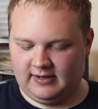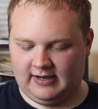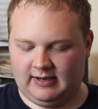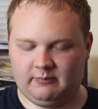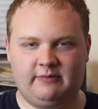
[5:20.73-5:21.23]

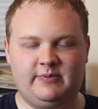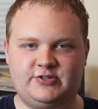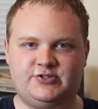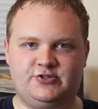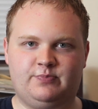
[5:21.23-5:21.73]
Um, I've
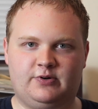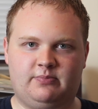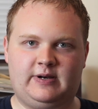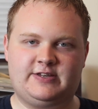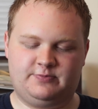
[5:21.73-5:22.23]
been super
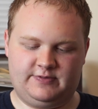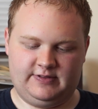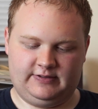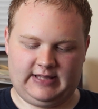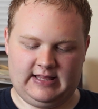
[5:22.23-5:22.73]
impressed with
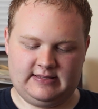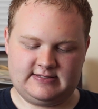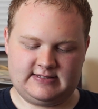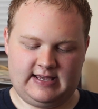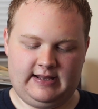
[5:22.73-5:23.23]
the lens
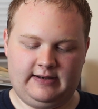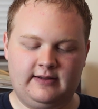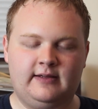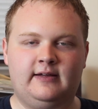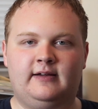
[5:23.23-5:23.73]

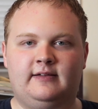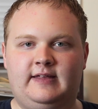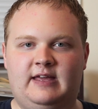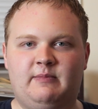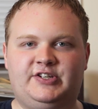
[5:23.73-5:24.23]
and
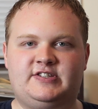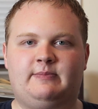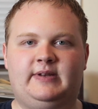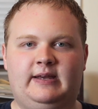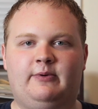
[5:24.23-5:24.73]
the images
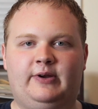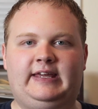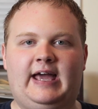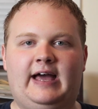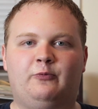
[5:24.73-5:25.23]
I've been able to
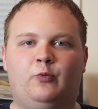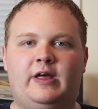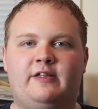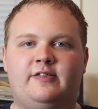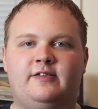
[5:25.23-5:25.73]
get
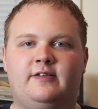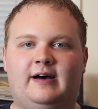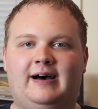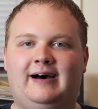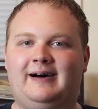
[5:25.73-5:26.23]
with
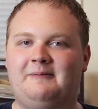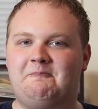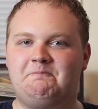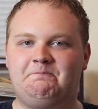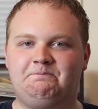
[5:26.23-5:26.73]

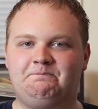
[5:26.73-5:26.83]
um,